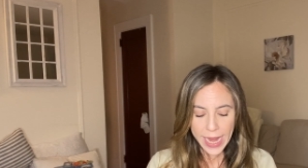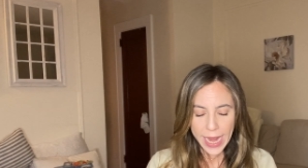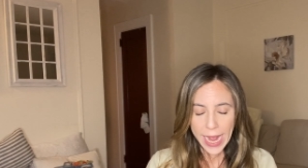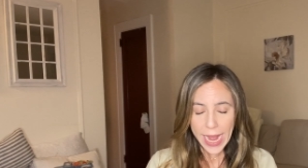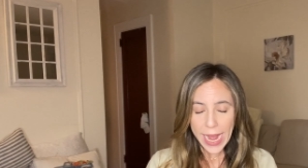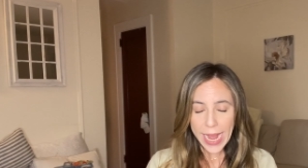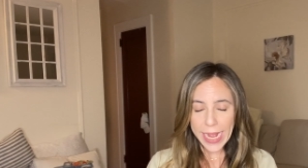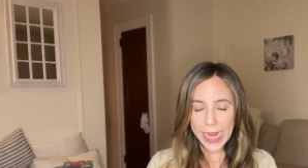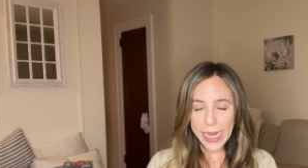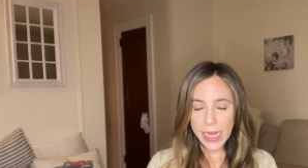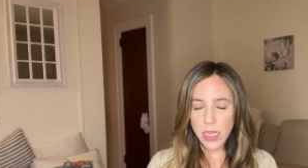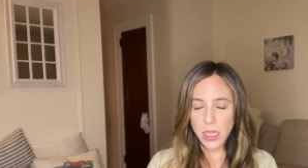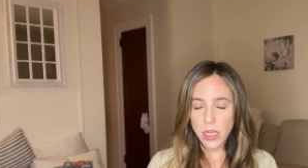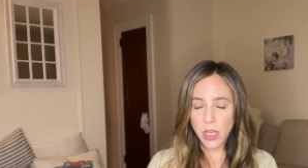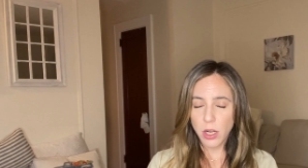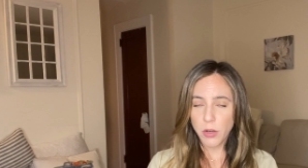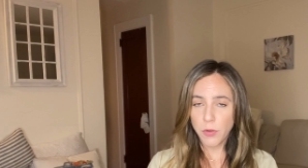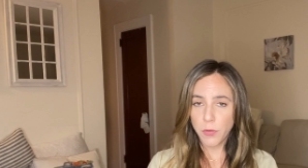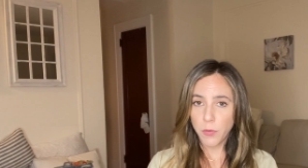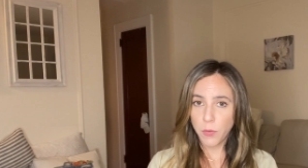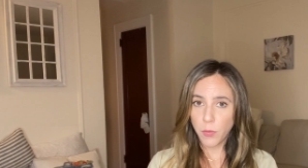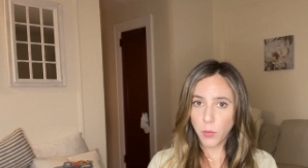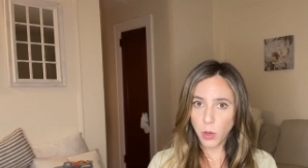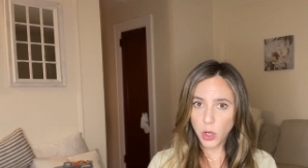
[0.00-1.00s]
And
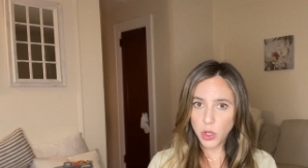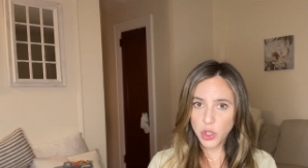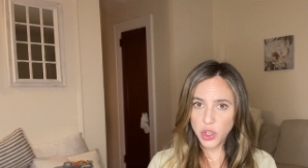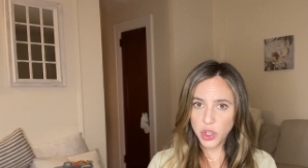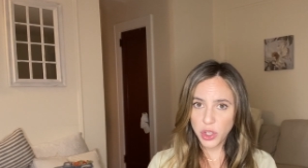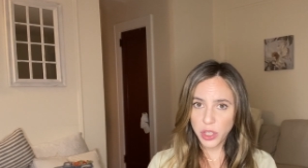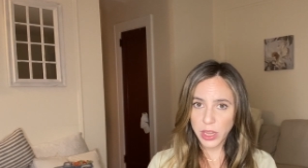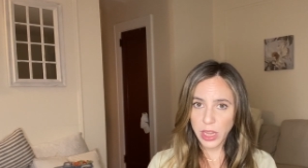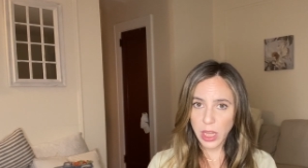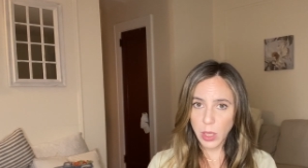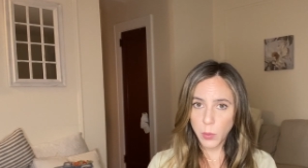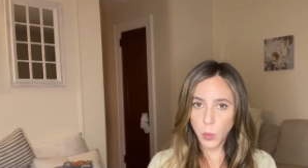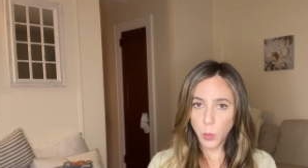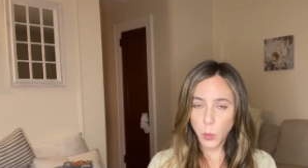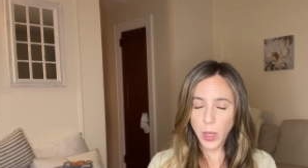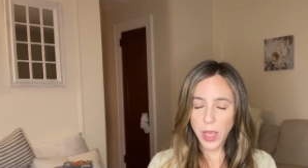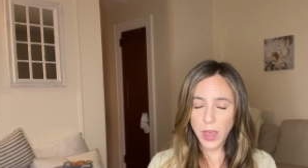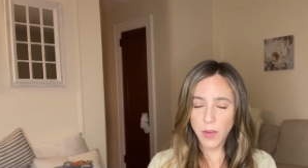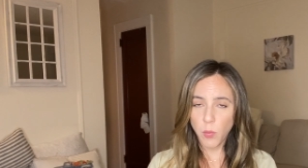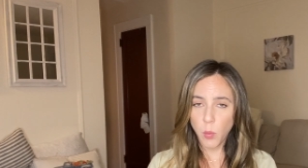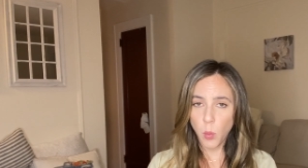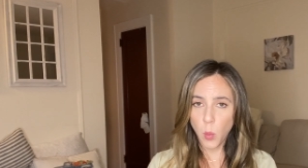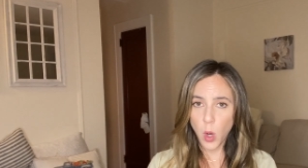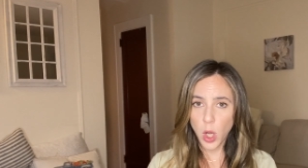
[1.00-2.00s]
unfortunately, when we
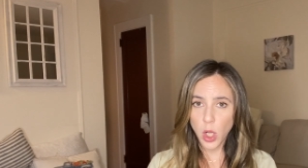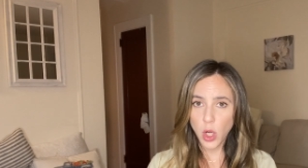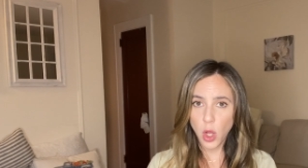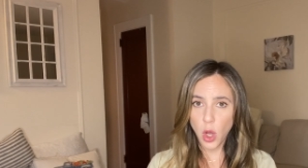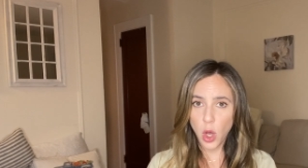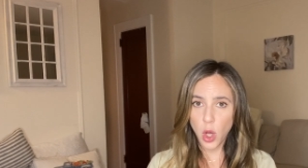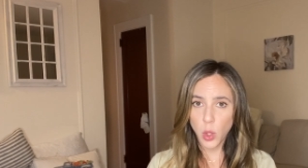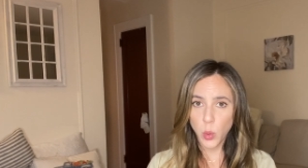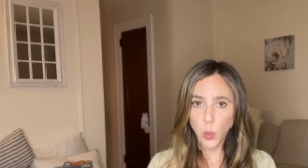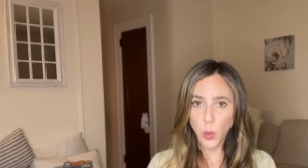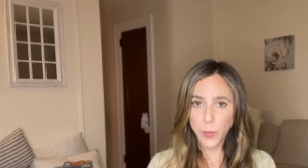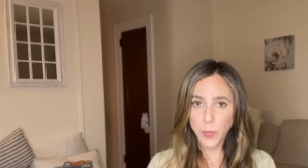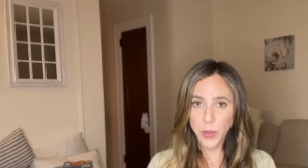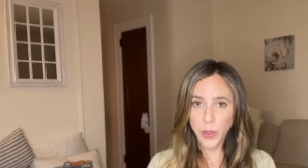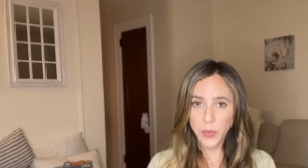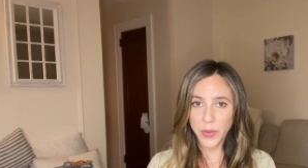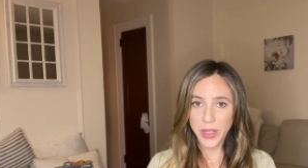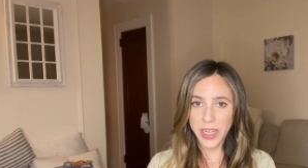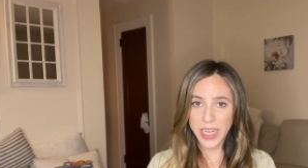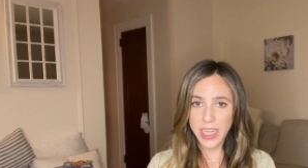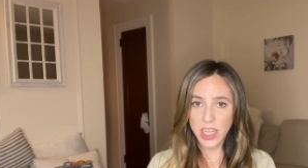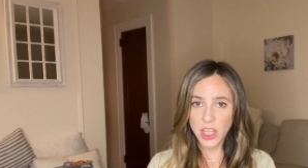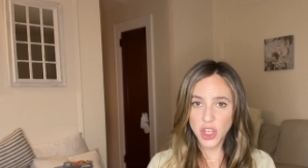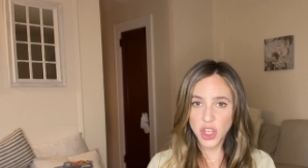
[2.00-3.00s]
have one autoimmune
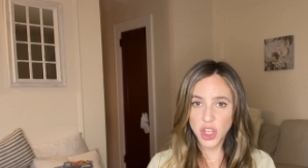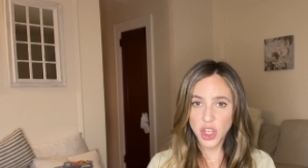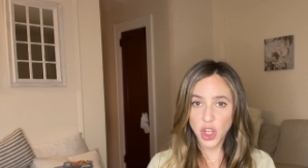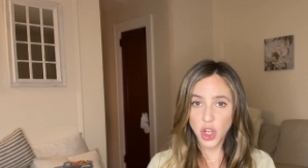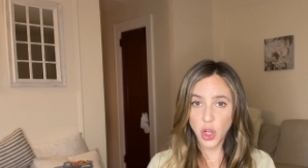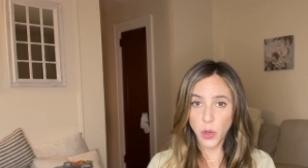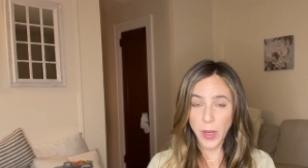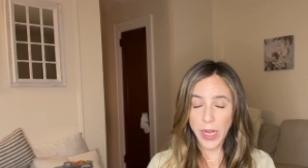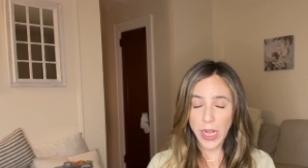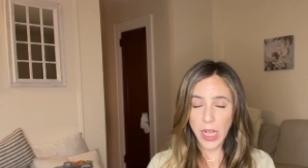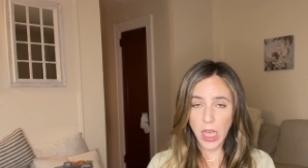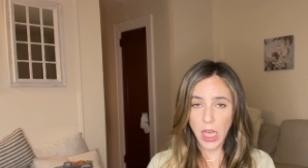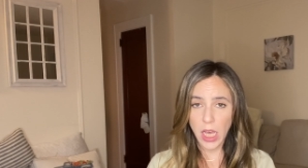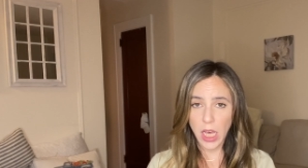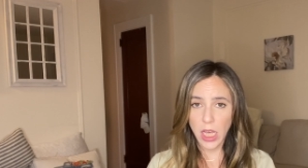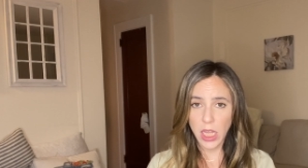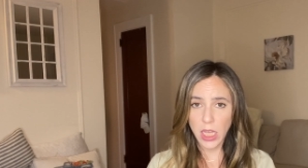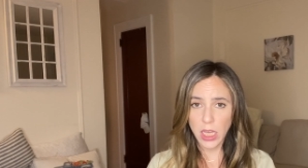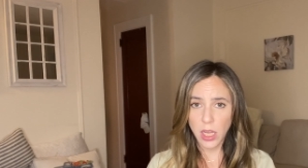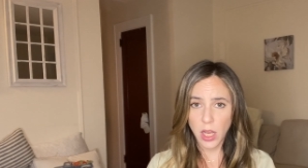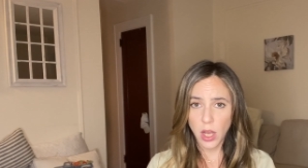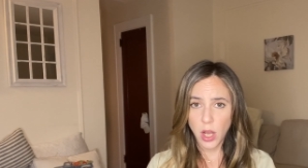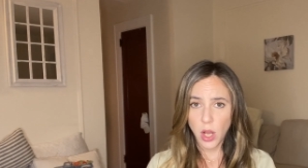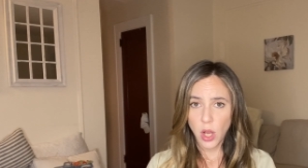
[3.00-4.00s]
condition going
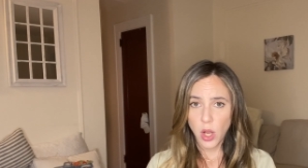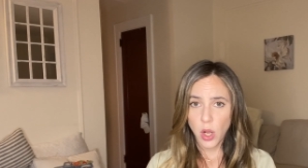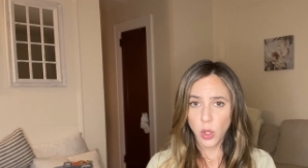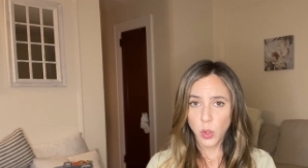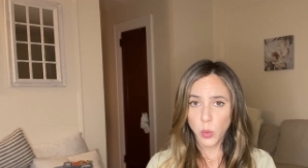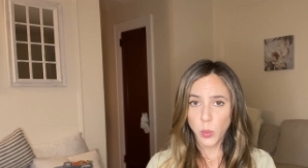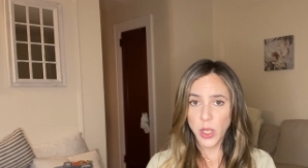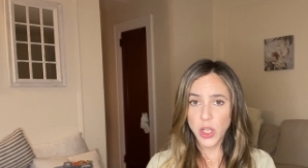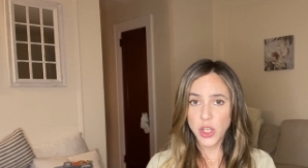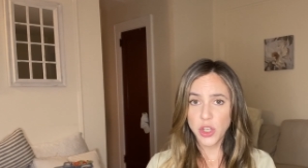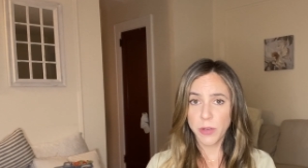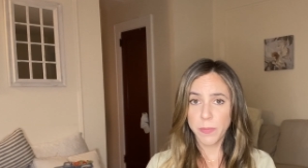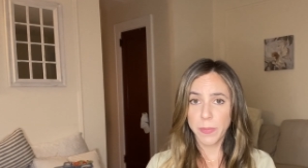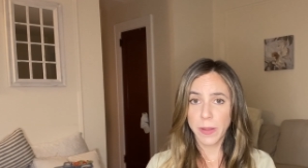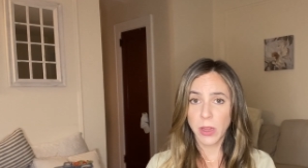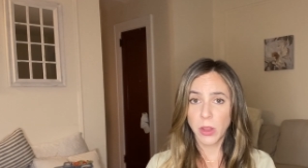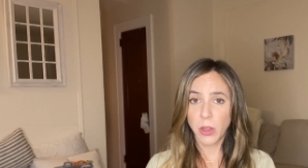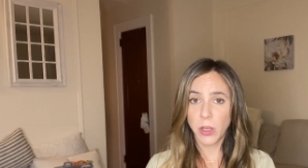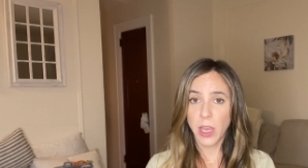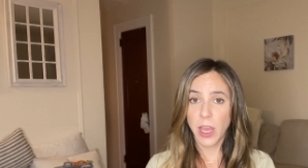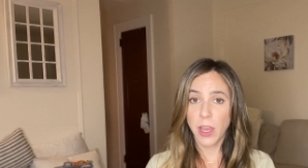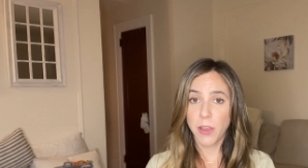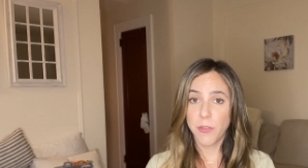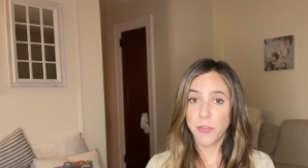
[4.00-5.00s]
on, we should be
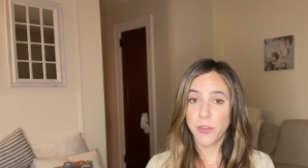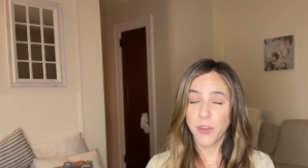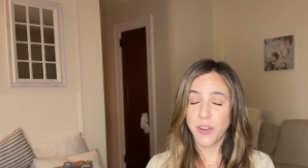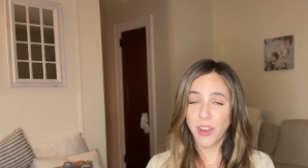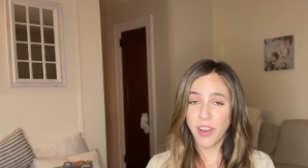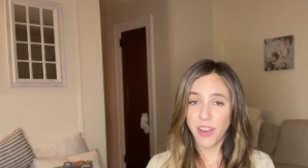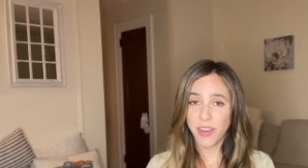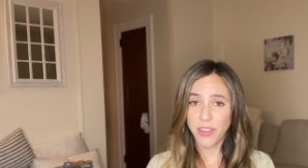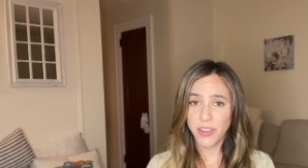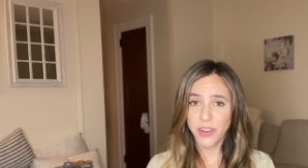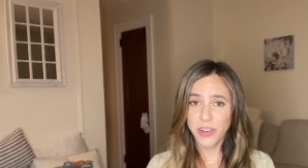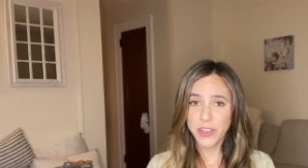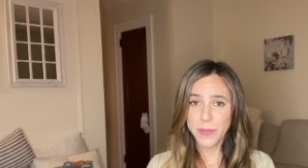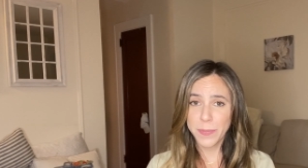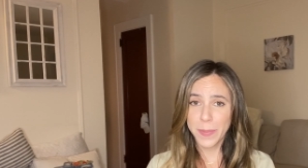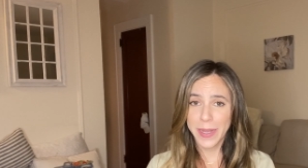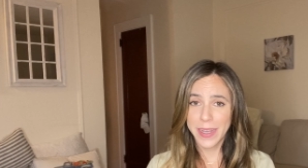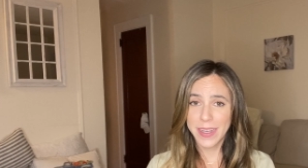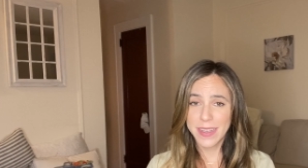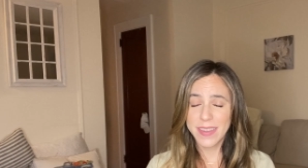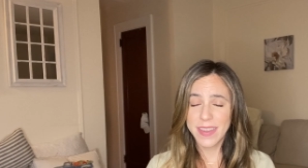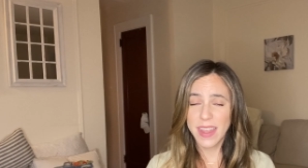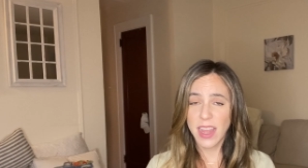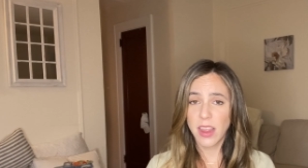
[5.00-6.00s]
looking for others
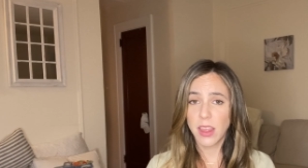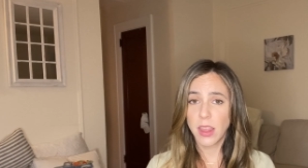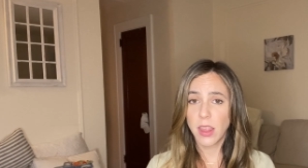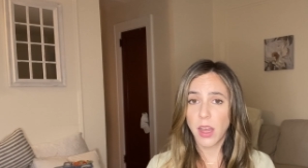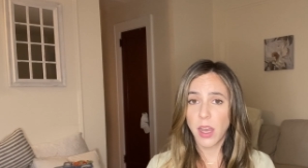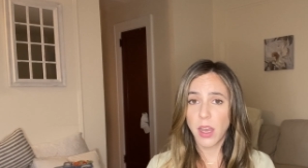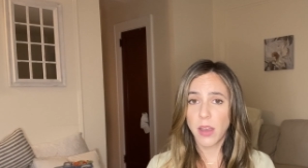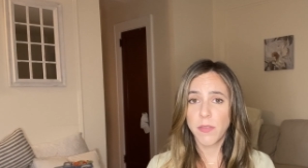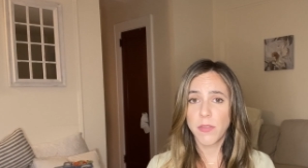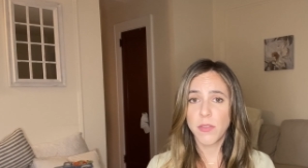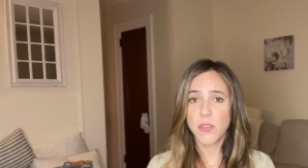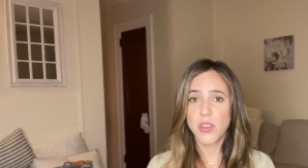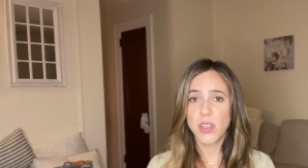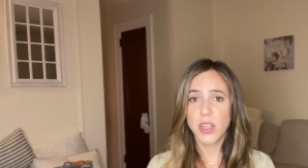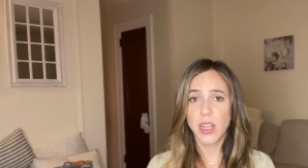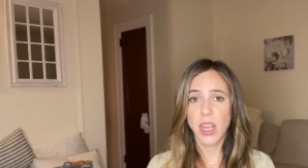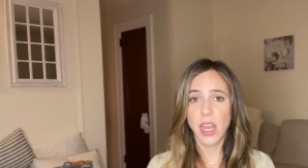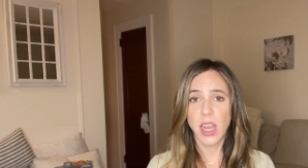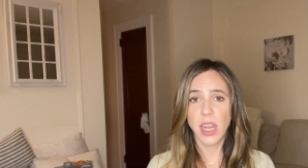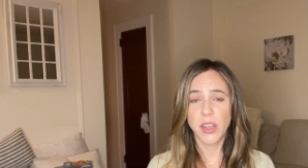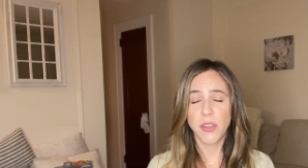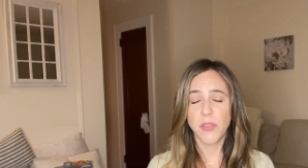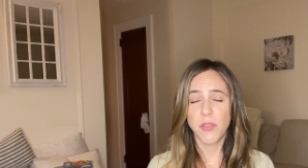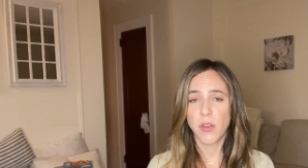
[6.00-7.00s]
because they love to
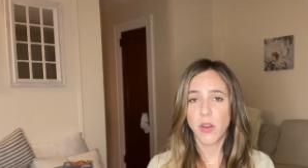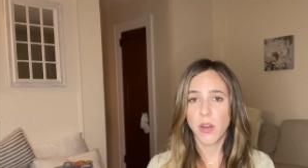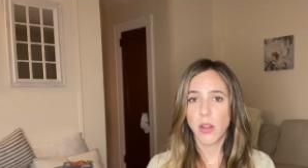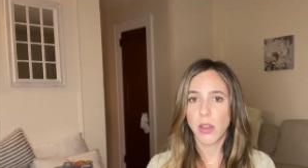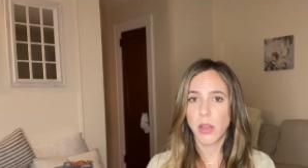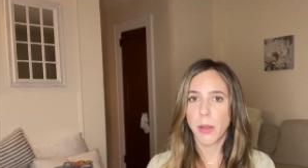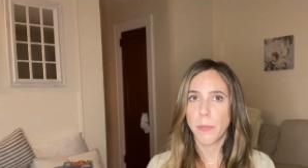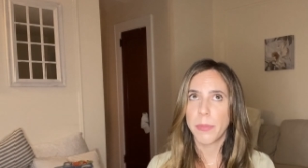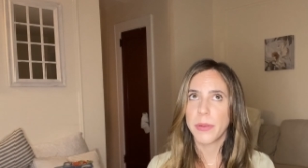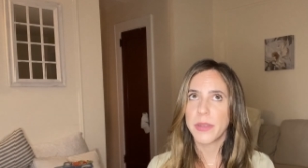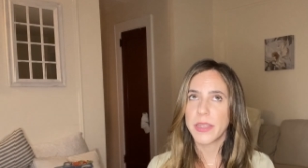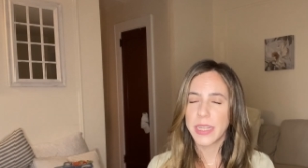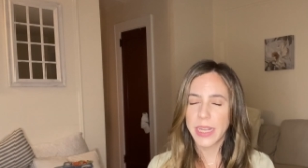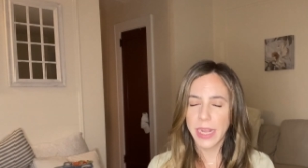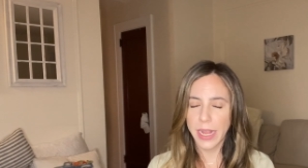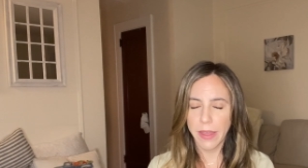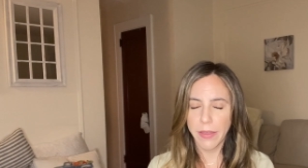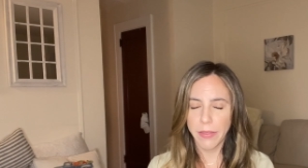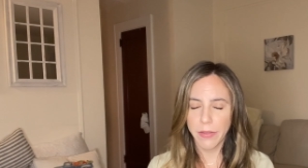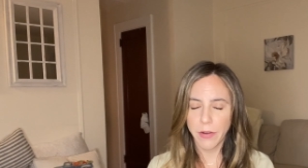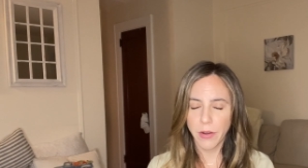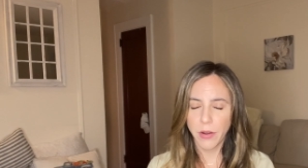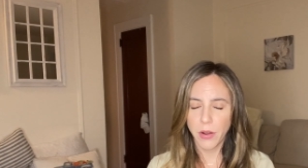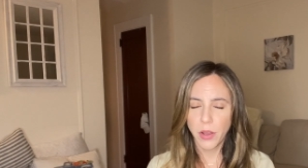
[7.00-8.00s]
kind of clump
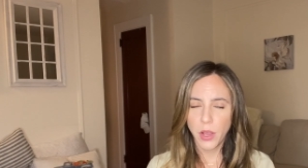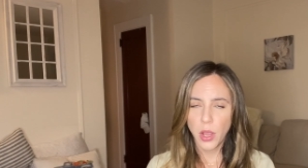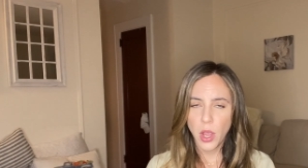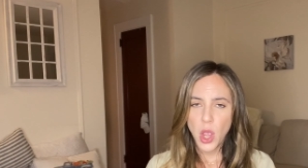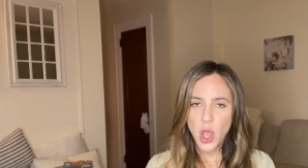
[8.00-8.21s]
together.